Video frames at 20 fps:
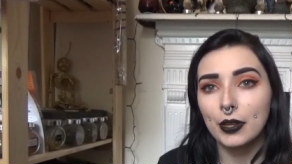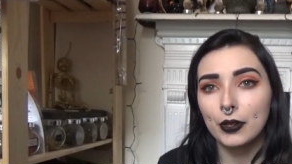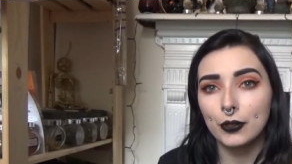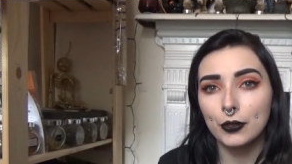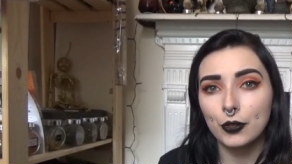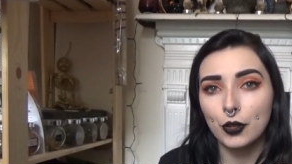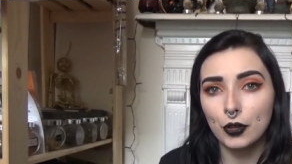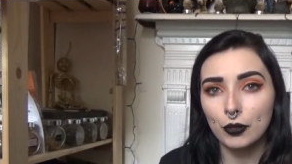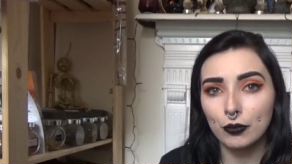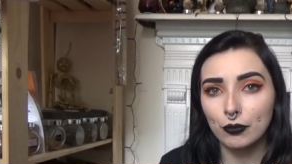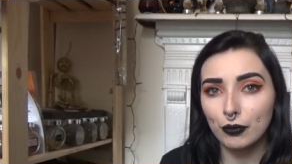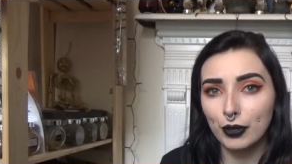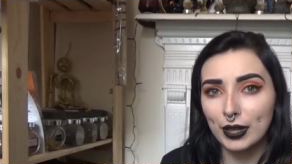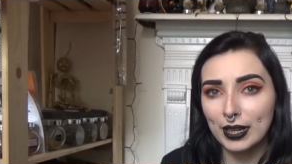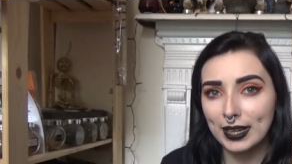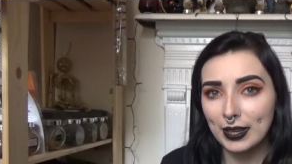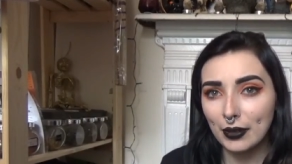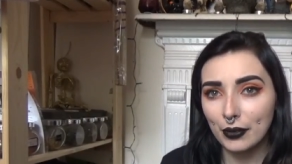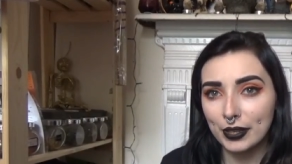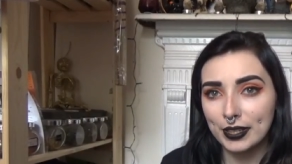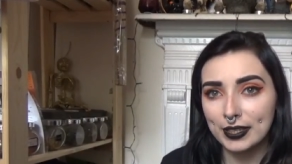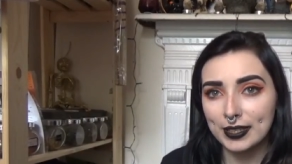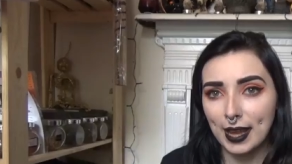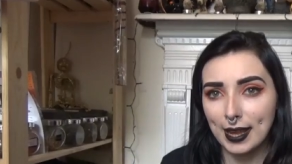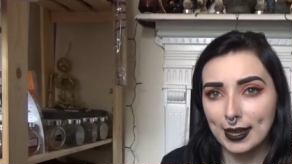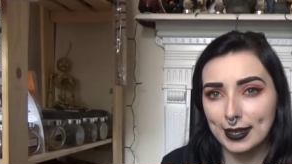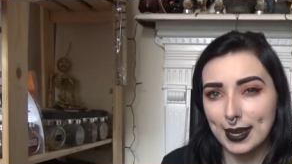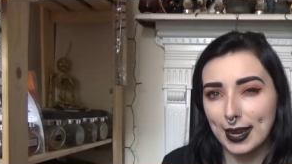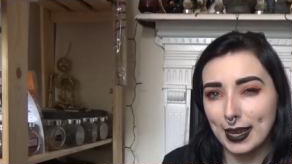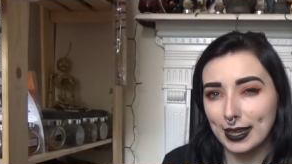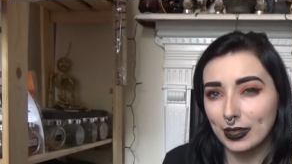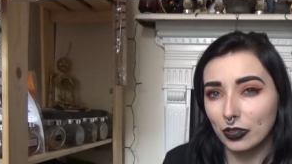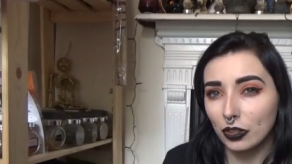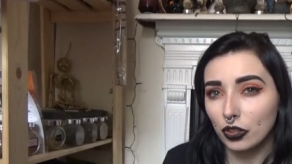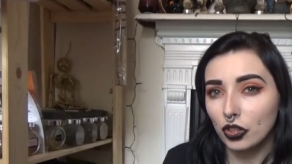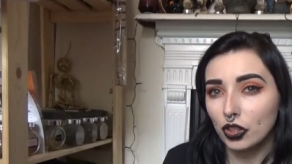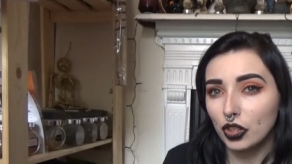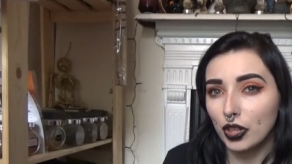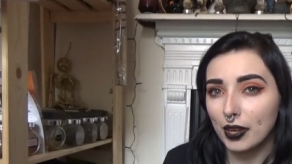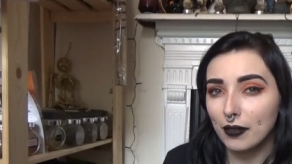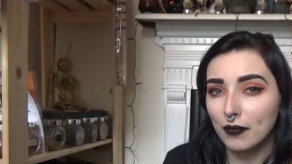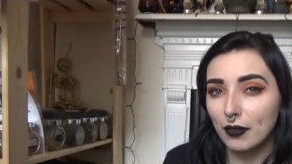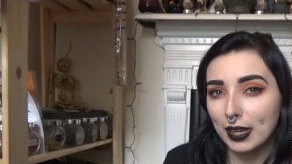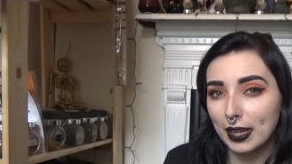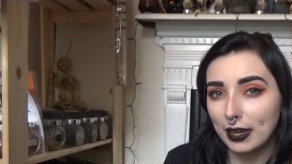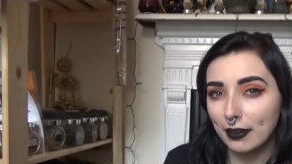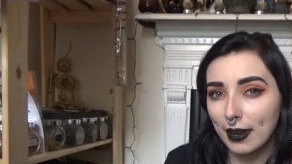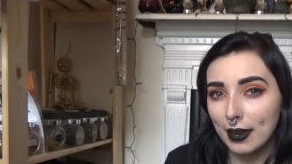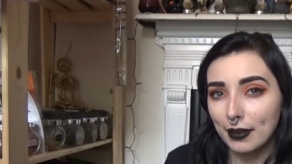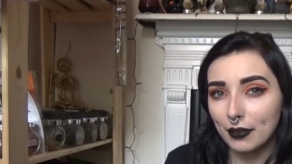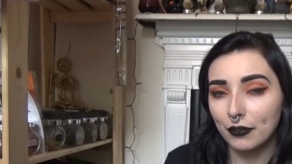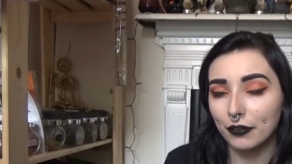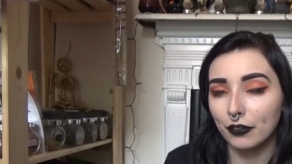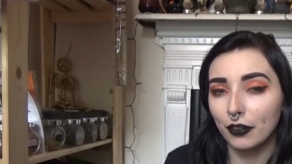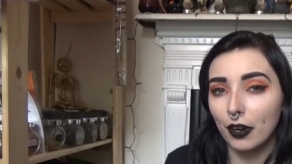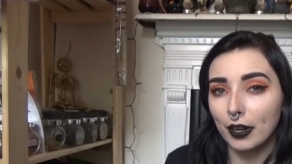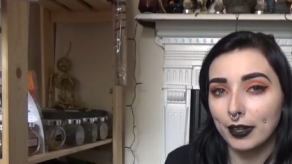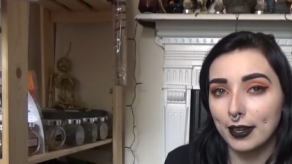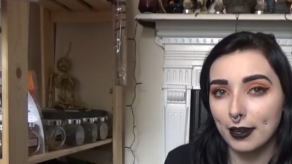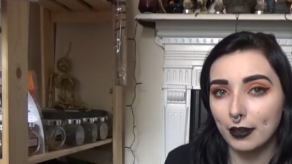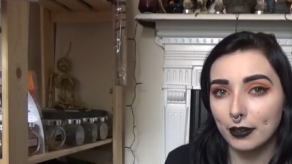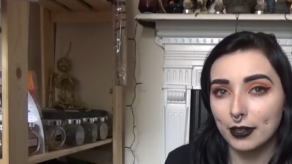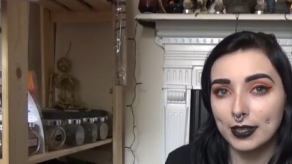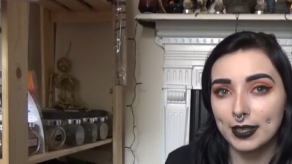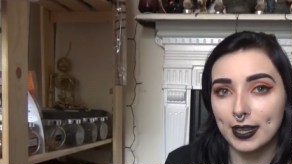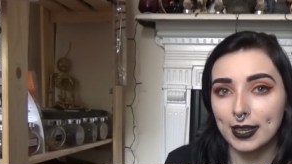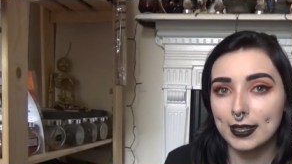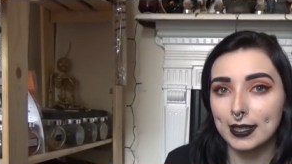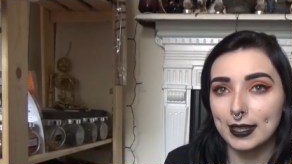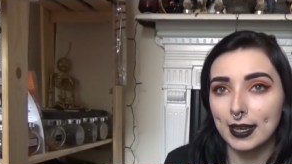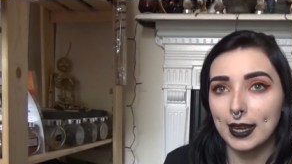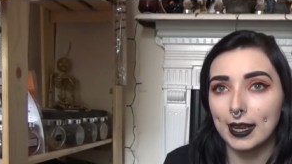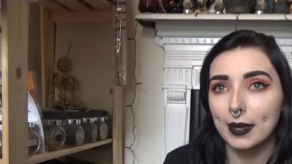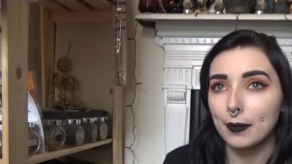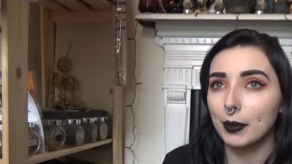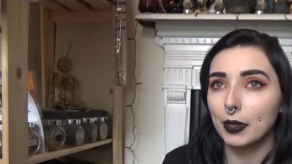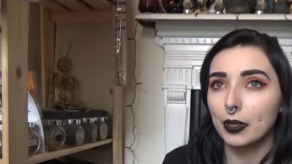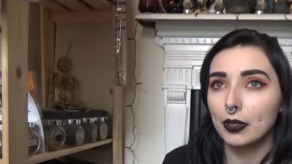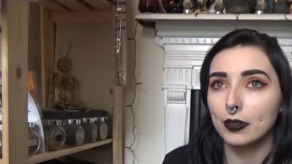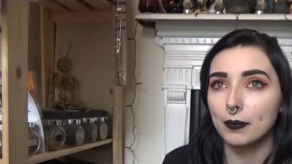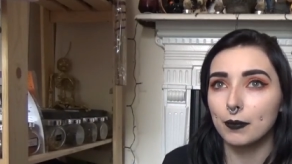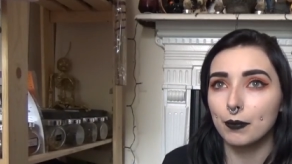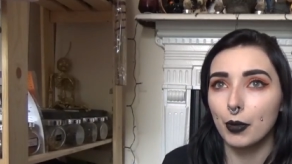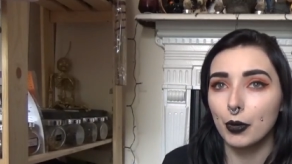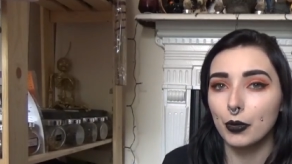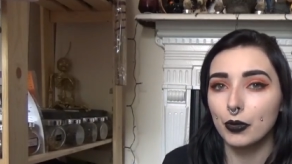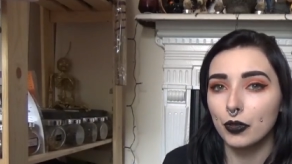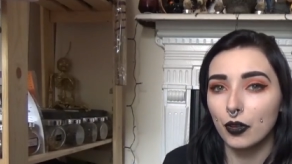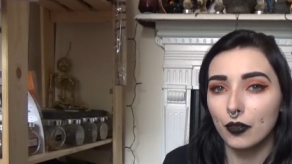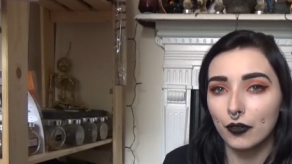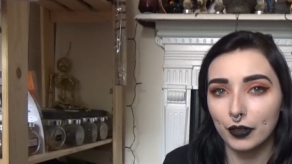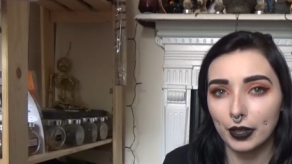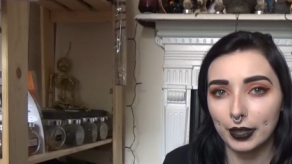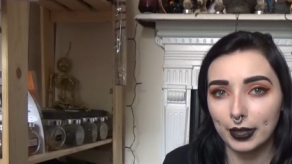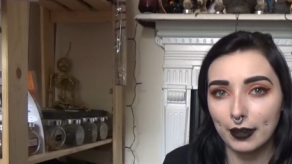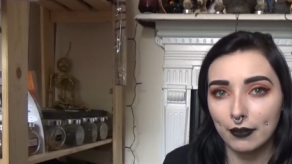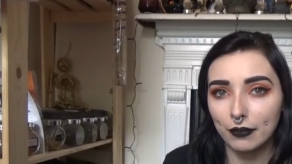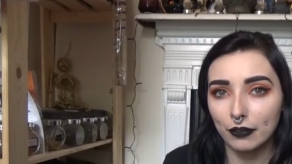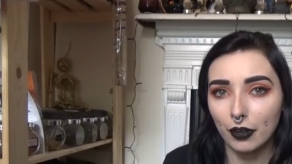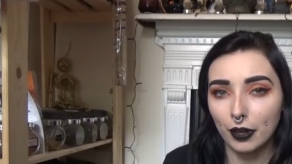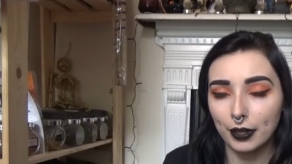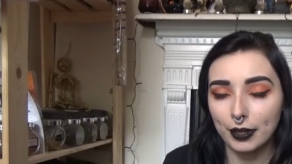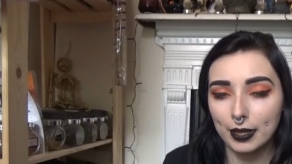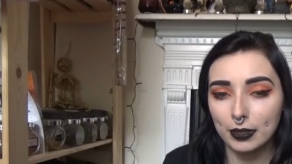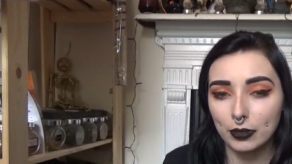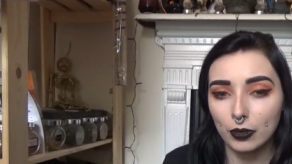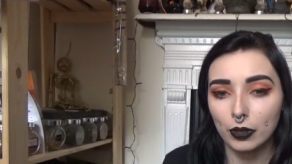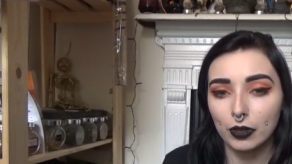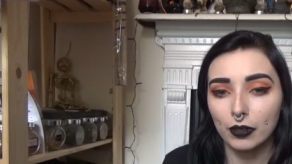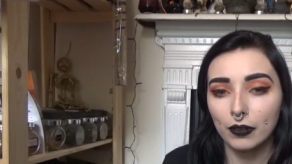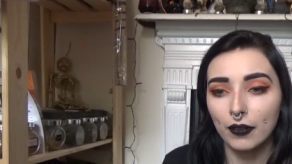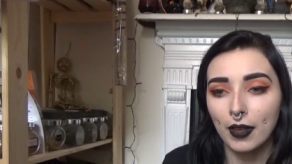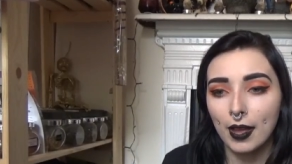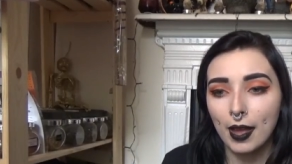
not really on a set day. It's generally around a Friday or a Saturday because most often I get Fridays off.